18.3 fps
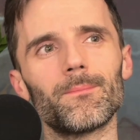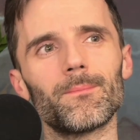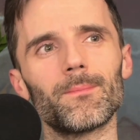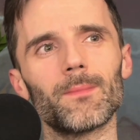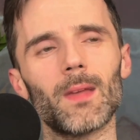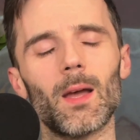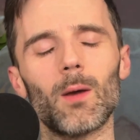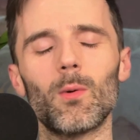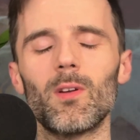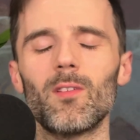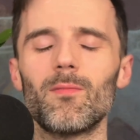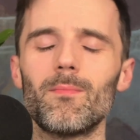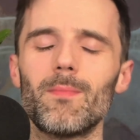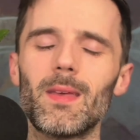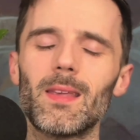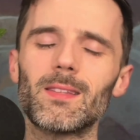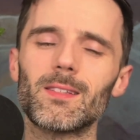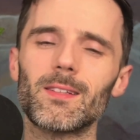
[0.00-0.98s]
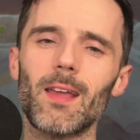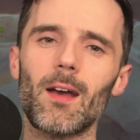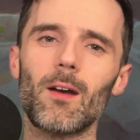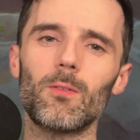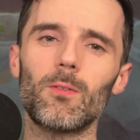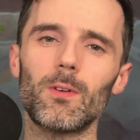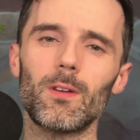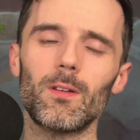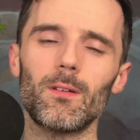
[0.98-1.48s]
I would have missed
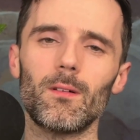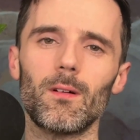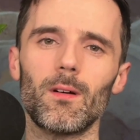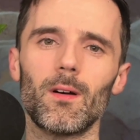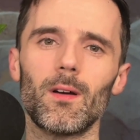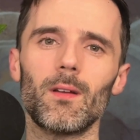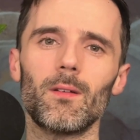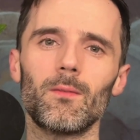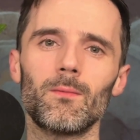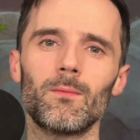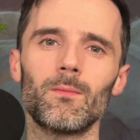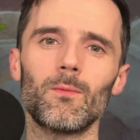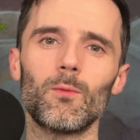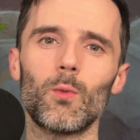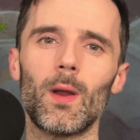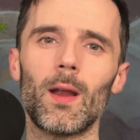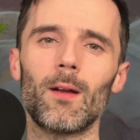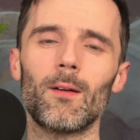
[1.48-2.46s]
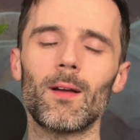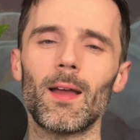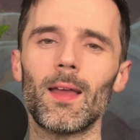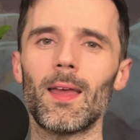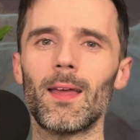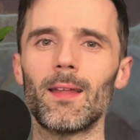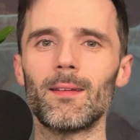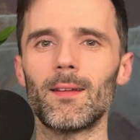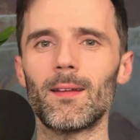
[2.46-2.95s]
out on where I
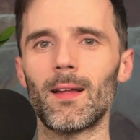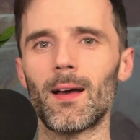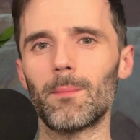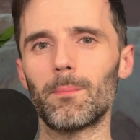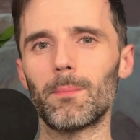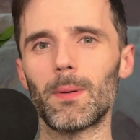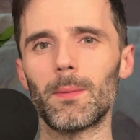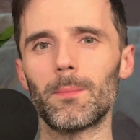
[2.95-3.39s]
ended up,